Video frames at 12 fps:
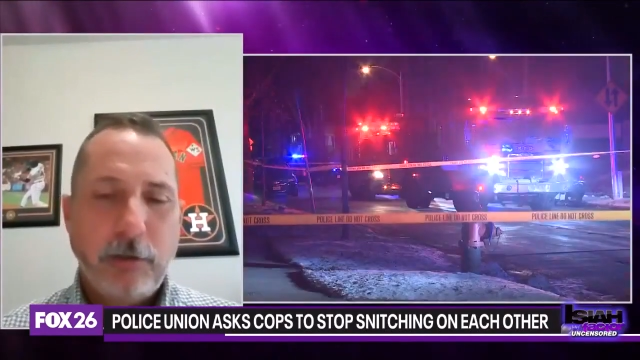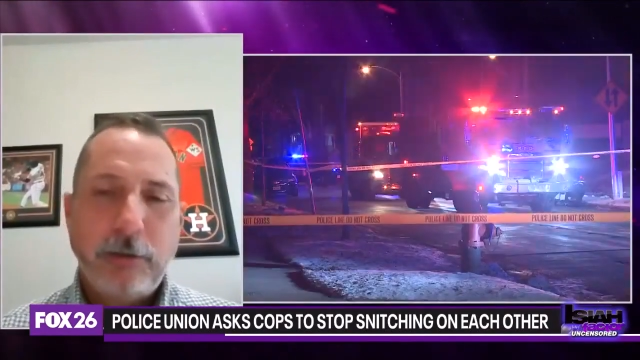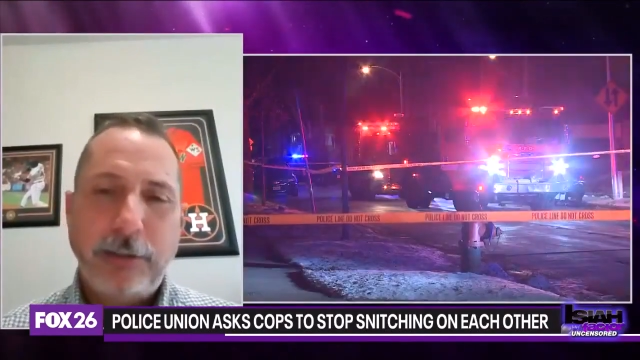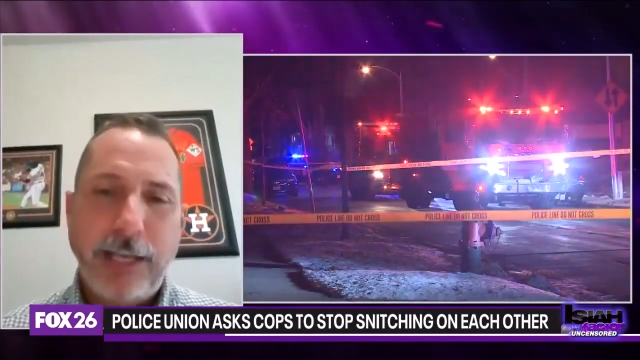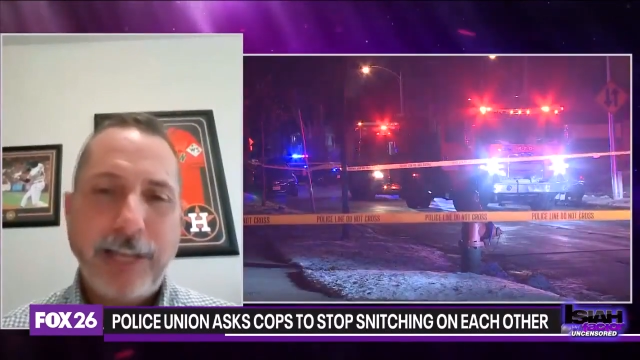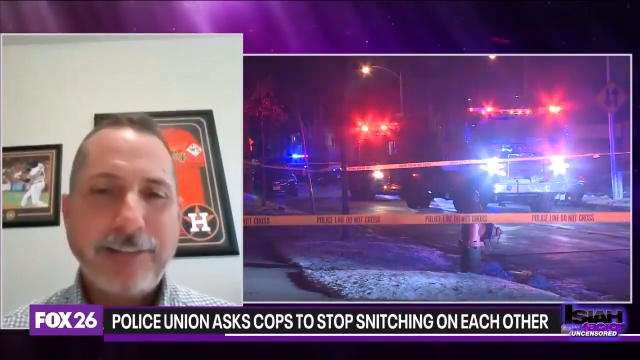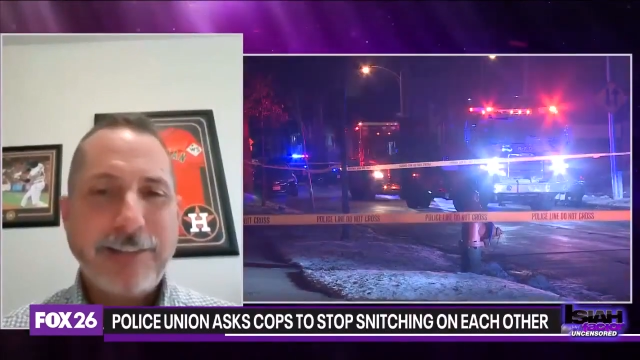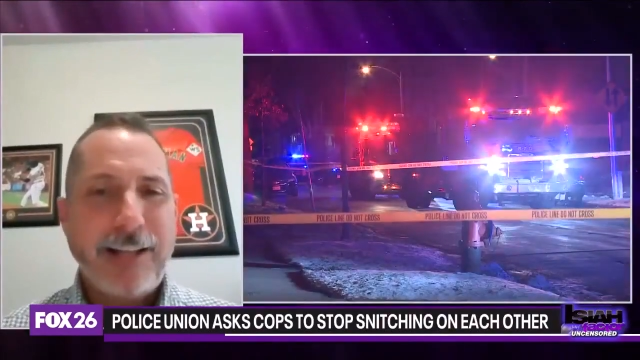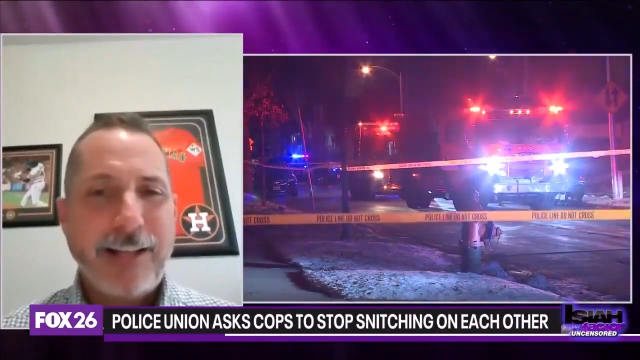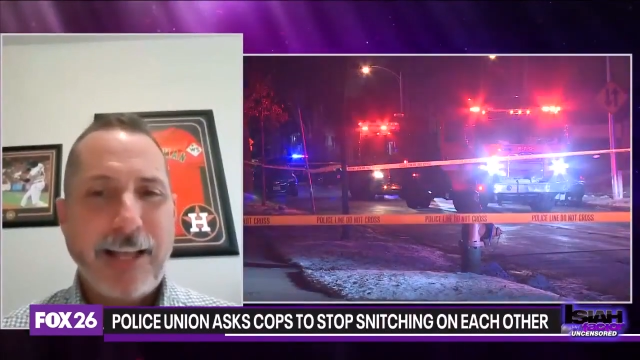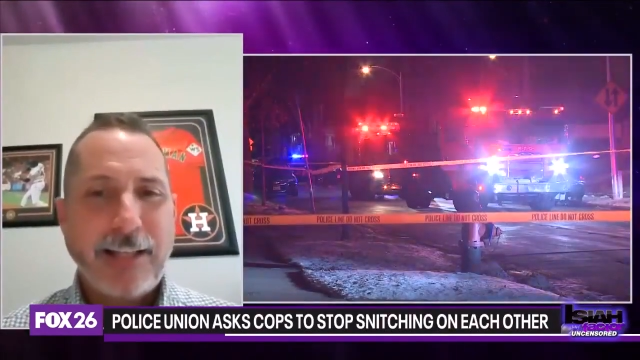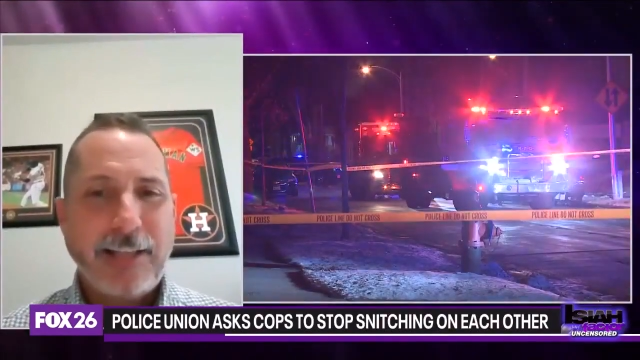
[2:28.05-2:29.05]
Today it's
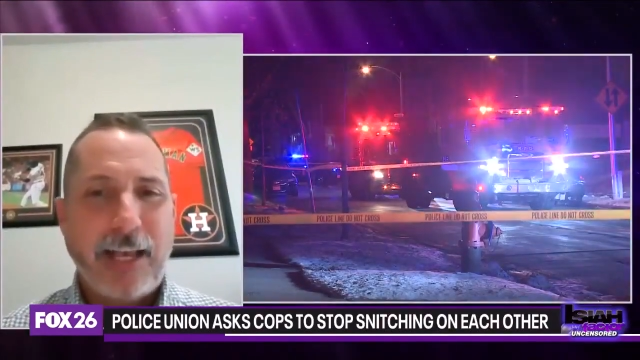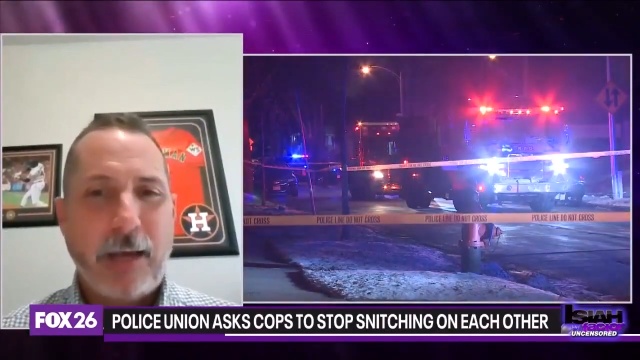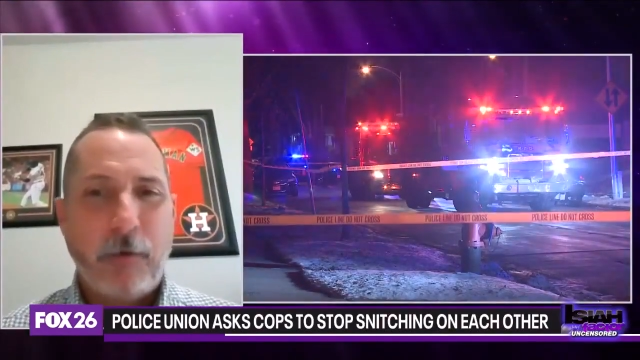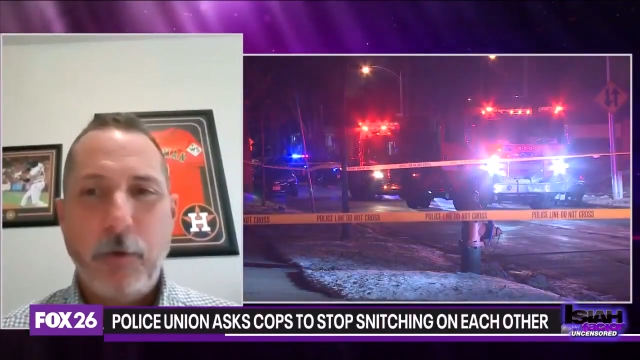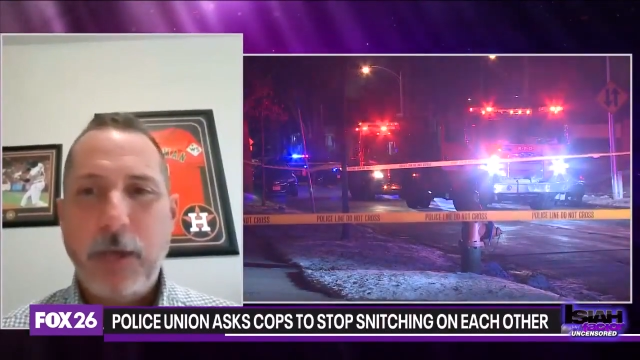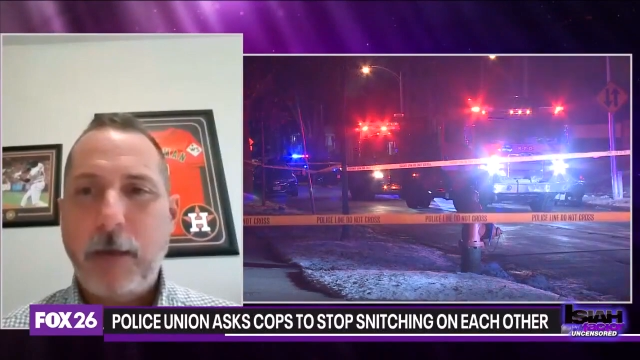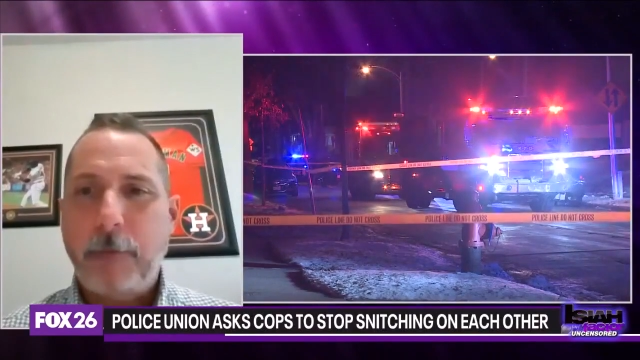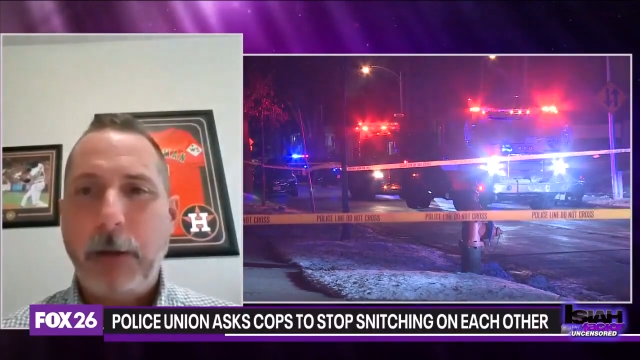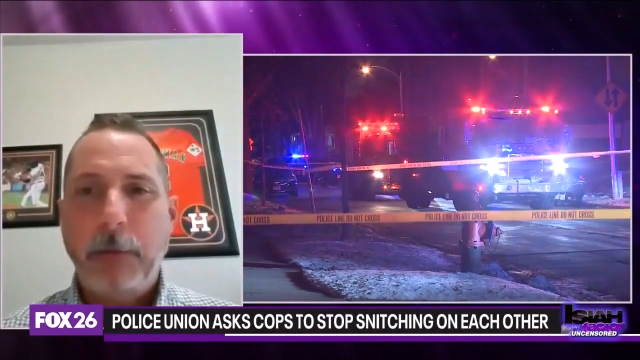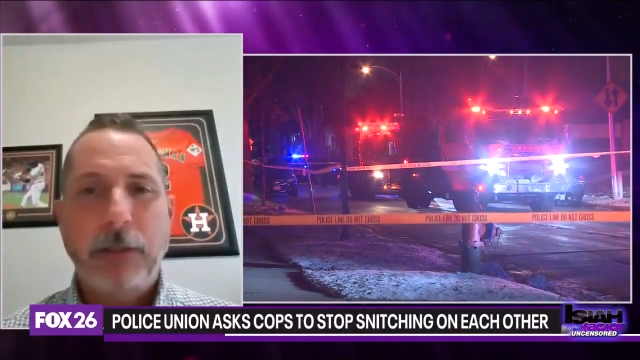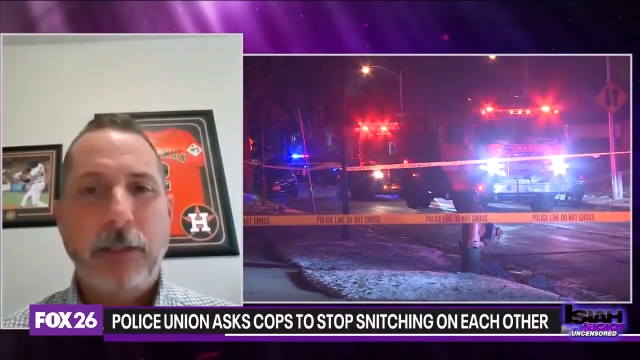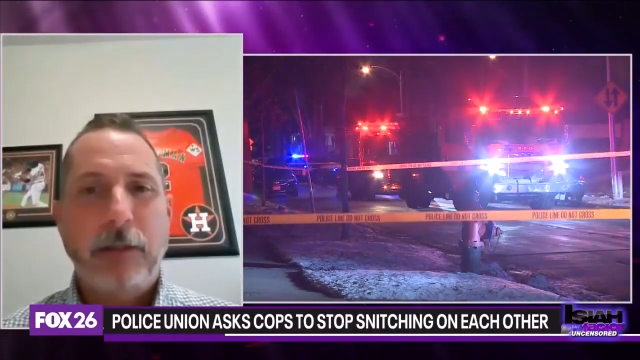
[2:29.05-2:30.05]
not like that. We have
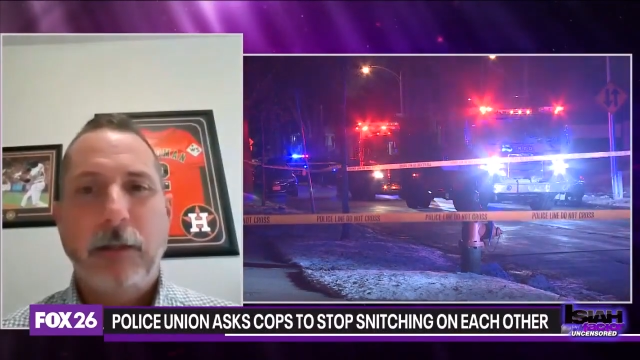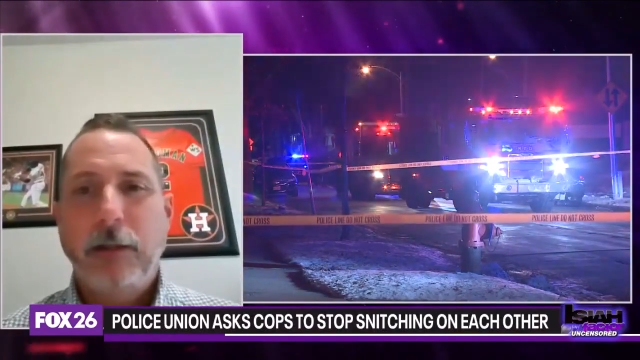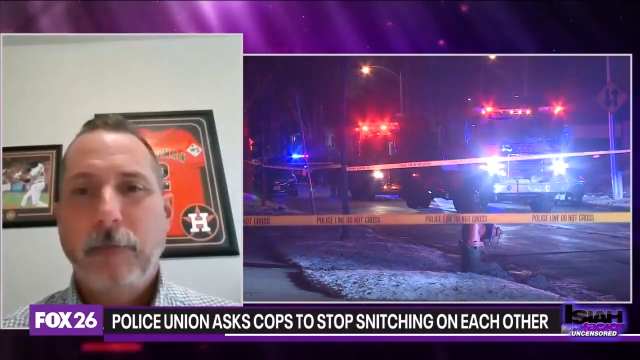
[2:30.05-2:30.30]
people that